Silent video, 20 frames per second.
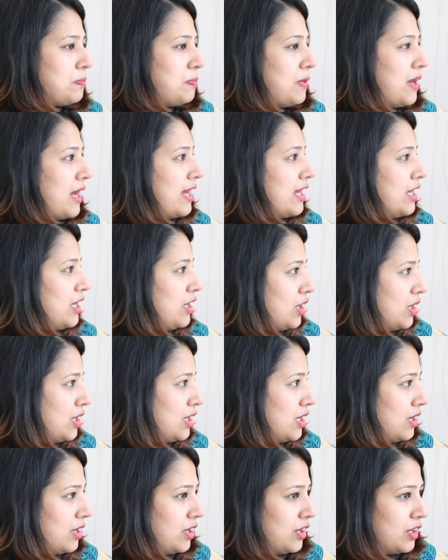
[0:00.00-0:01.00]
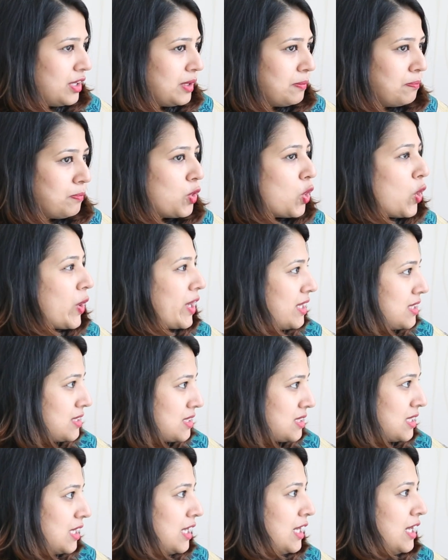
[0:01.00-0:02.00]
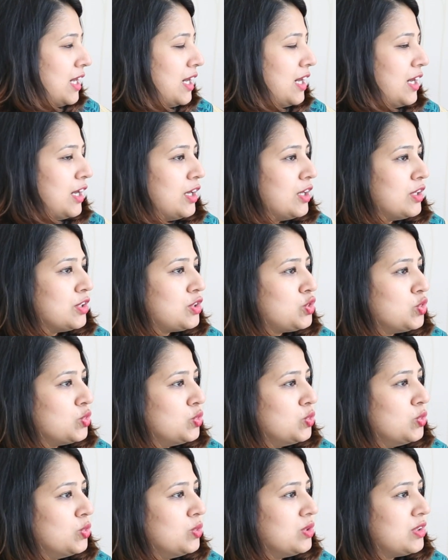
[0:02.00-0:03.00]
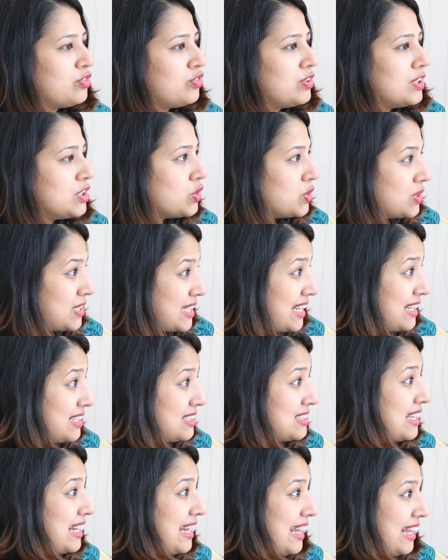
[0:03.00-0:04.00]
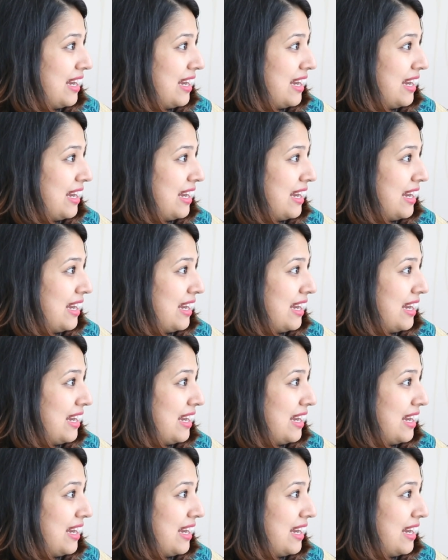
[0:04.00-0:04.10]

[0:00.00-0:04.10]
supply employees to different hotels and